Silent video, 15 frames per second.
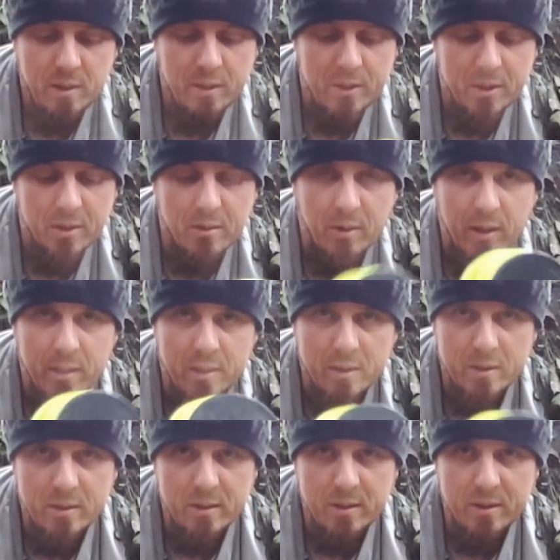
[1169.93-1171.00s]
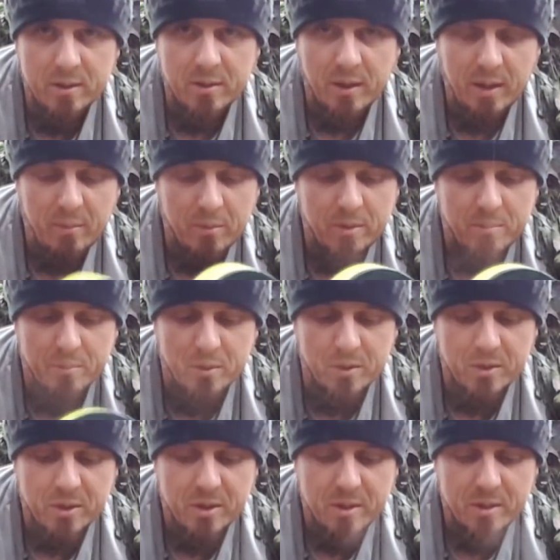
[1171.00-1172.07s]
It's great. It wasn't
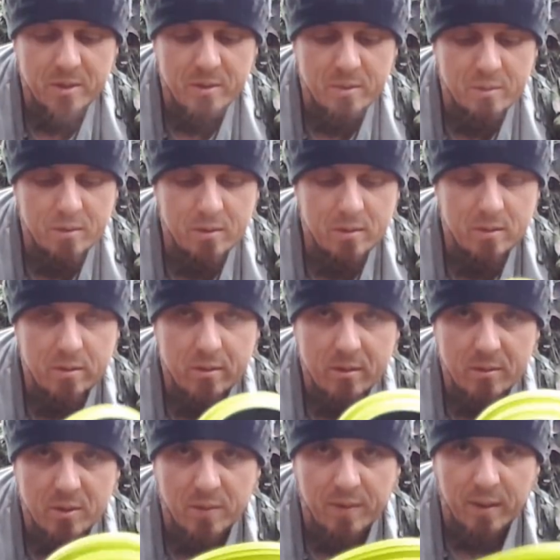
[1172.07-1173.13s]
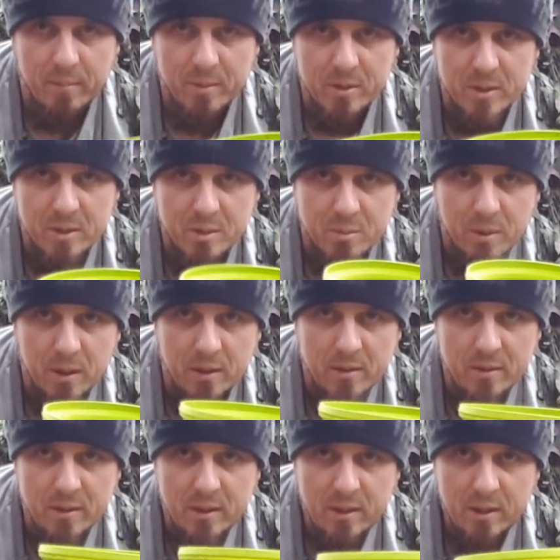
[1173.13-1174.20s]
much. It was off Amazon as well.
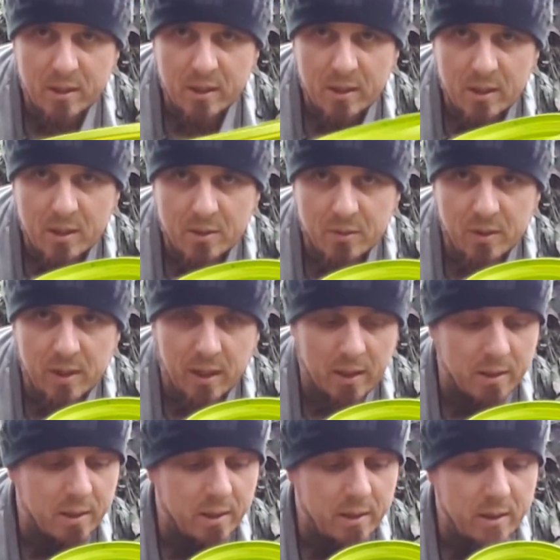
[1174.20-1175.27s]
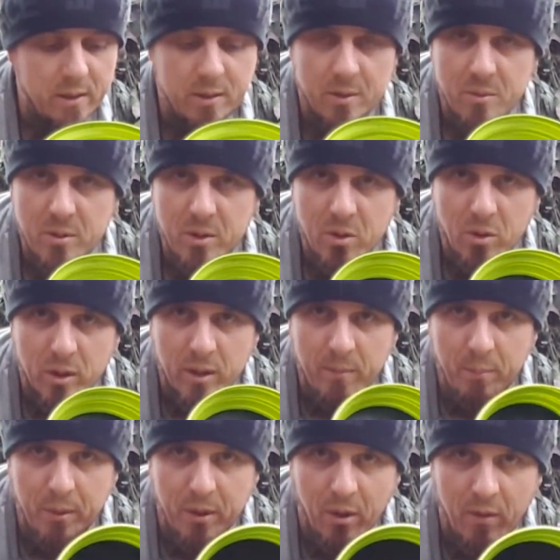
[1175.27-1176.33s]
It's really handy. You do all your cooking,
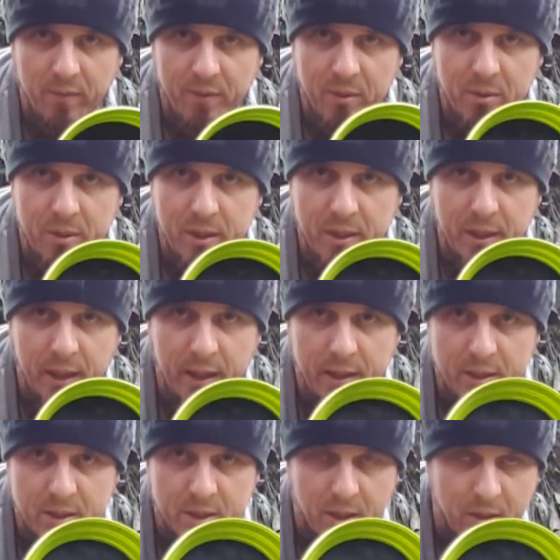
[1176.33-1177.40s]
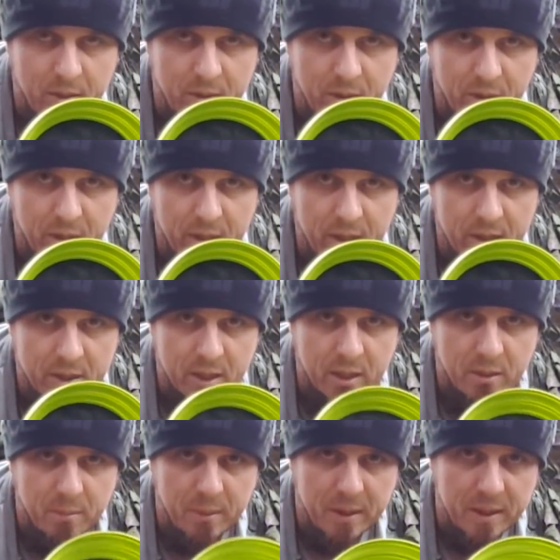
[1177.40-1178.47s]
put your hot food in there. There's nothing that's
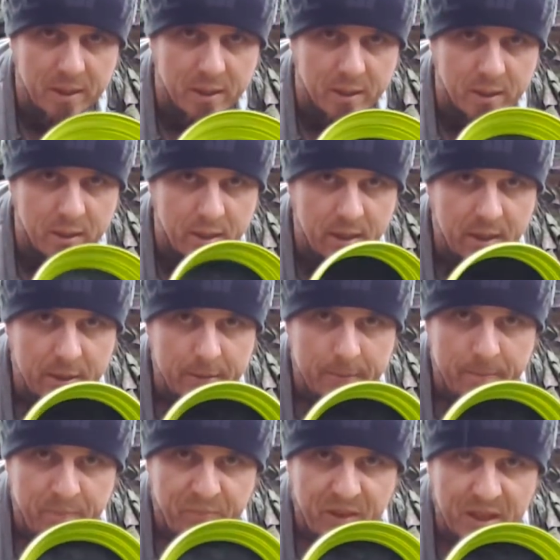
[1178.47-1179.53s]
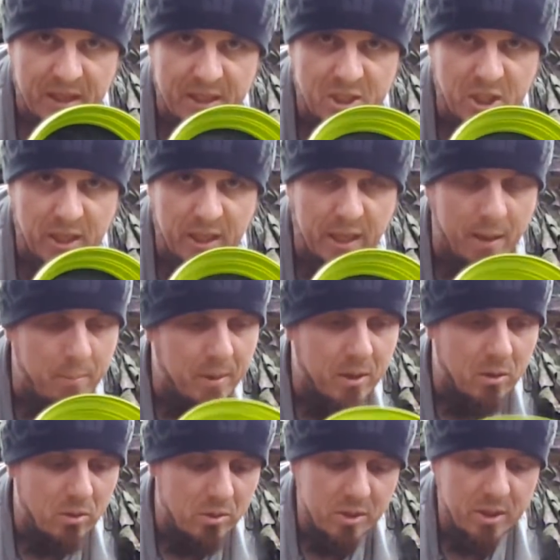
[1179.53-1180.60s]
going to be leach any
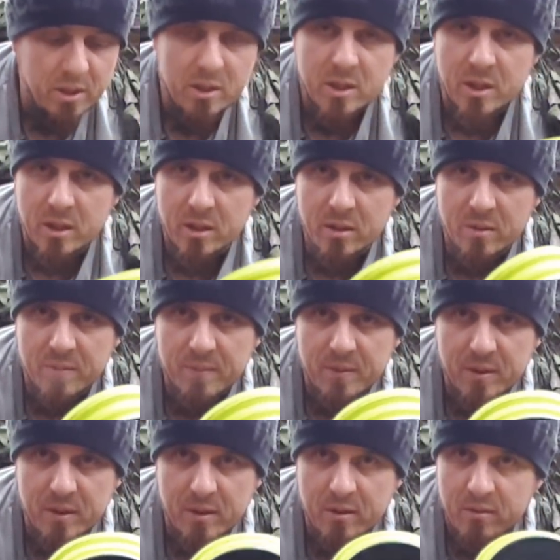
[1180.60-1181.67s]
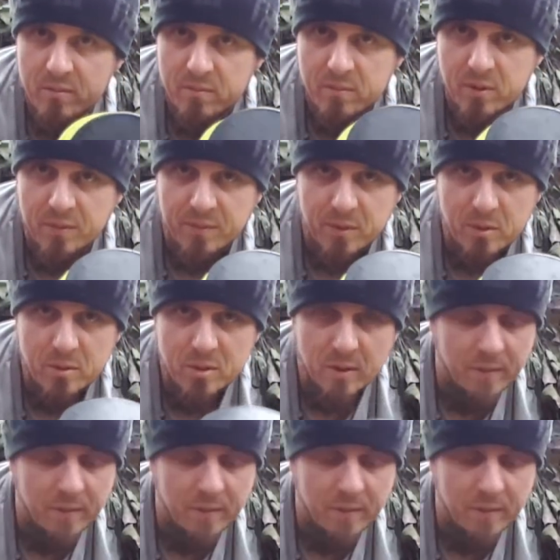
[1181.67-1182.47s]
chemicals into your foods.